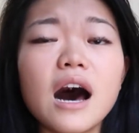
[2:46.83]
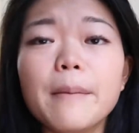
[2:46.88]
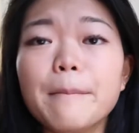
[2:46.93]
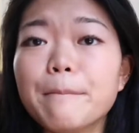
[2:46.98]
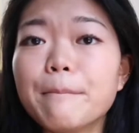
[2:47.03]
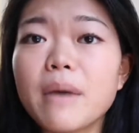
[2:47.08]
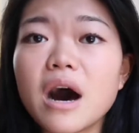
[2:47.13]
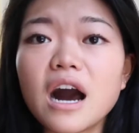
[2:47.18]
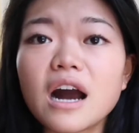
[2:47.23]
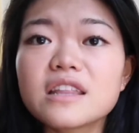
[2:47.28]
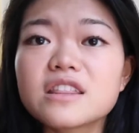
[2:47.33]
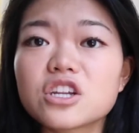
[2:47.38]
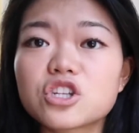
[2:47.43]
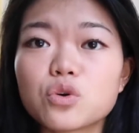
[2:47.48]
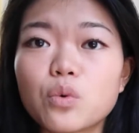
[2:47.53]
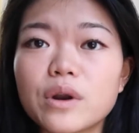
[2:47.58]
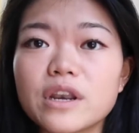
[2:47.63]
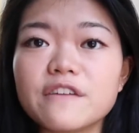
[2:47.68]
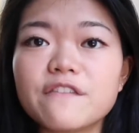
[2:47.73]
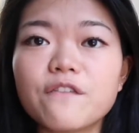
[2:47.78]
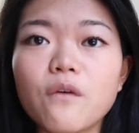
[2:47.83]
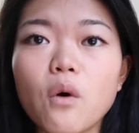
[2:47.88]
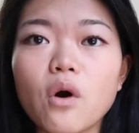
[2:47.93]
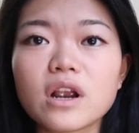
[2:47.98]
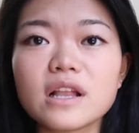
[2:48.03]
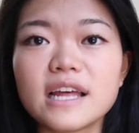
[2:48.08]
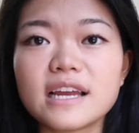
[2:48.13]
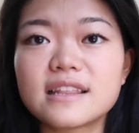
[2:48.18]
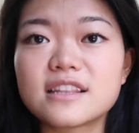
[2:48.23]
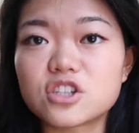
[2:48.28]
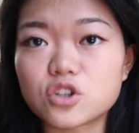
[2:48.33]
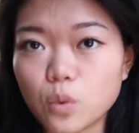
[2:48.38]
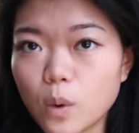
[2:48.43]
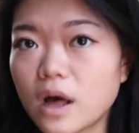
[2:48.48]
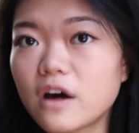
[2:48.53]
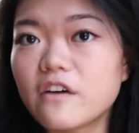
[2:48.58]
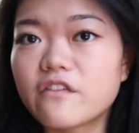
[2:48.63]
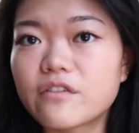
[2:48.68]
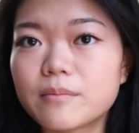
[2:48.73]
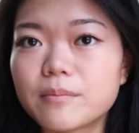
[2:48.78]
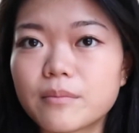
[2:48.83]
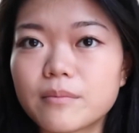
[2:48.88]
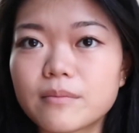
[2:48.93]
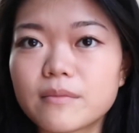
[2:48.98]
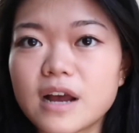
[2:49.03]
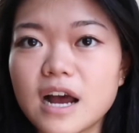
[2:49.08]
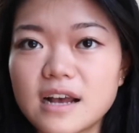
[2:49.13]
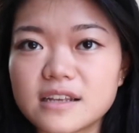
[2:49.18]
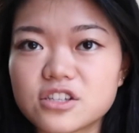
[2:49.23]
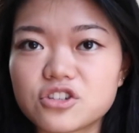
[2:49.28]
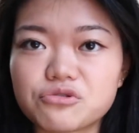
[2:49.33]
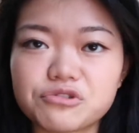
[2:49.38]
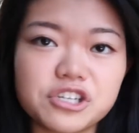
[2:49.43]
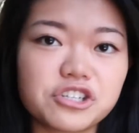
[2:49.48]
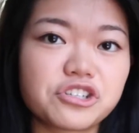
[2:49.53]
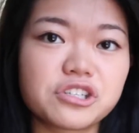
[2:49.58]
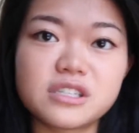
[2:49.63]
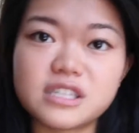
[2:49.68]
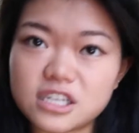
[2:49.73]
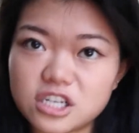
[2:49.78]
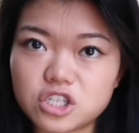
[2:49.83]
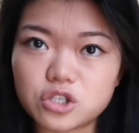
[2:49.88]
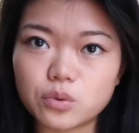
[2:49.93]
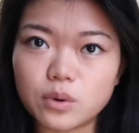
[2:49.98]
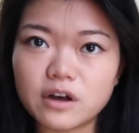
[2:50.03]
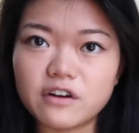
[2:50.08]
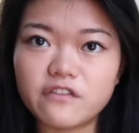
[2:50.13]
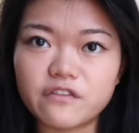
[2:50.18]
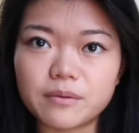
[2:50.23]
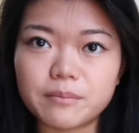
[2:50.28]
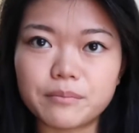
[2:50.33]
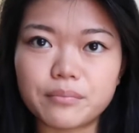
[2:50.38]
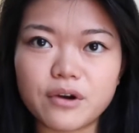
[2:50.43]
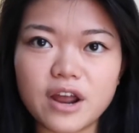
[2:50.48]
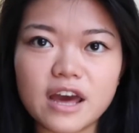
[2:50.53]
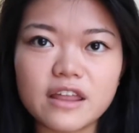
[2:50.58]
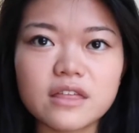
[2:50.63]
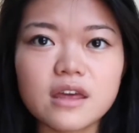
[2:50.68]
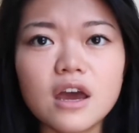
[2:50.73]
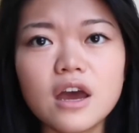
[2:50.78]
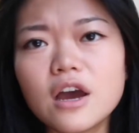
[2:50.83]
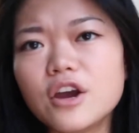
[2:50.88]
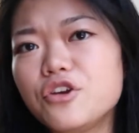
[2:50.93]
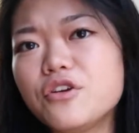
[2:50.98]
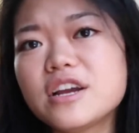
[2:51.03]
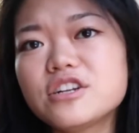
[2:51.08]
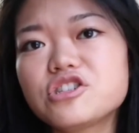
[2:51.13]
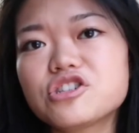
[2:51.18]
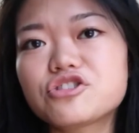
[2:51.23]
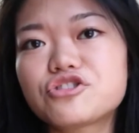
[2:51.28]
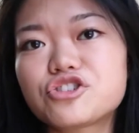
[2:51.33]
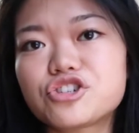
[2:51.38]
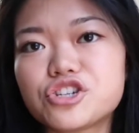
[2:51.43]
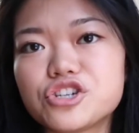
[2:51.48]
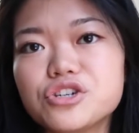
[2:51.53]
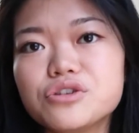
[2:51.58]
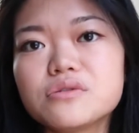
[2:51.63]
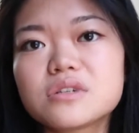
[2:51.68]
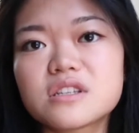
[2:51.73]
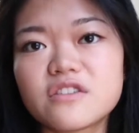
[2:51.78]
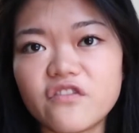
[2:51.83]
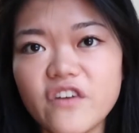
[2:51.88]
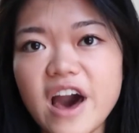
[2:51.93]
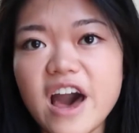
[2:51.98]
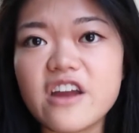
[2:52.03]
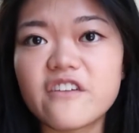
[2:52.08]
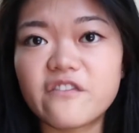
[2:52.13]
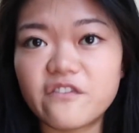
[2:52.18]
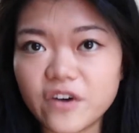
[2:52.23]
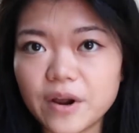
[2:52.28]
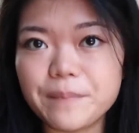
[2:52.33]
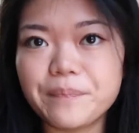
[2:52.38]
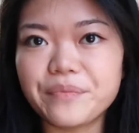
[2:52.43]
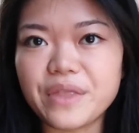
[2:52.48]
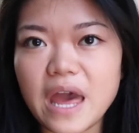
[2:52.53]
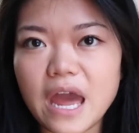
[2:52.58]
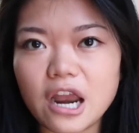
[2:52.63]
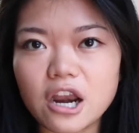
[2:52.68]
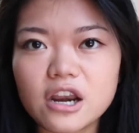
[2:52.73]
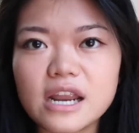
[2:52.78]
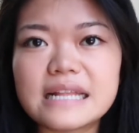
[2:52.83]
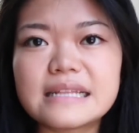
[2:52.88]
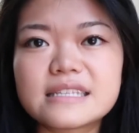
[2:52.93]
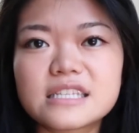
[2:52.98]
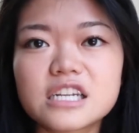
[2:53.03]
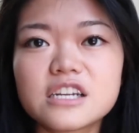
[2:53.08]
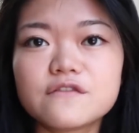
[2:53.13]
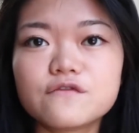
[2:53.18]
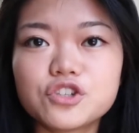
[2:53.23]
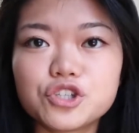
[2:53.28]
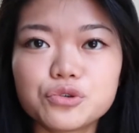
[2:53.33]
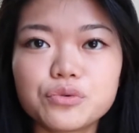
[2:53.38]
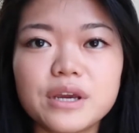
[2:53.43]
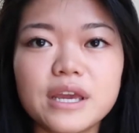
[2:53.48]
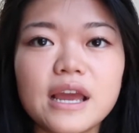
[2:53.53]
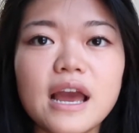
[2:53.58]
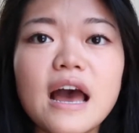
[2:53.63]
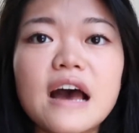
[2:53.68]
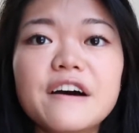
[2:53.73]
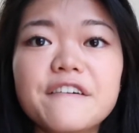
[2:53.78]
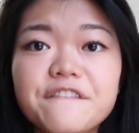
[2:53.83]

among the 24, like the 12 from concentration and 12 from breadth. You can just choose 5 from there instead of doing